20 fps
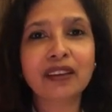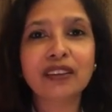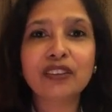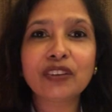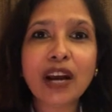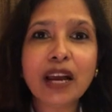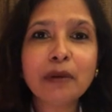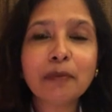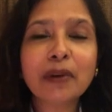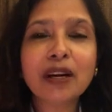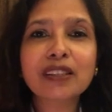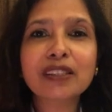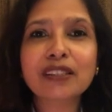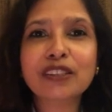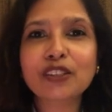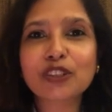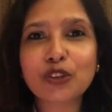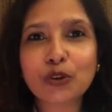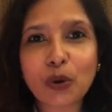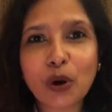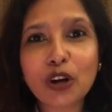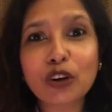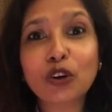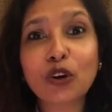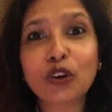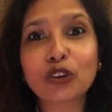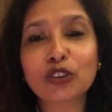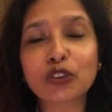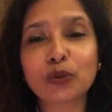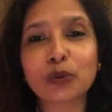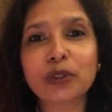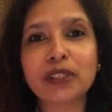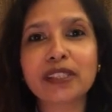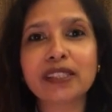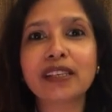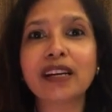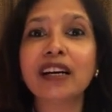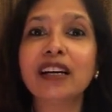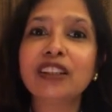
Grandmaster Choa Kok Sui's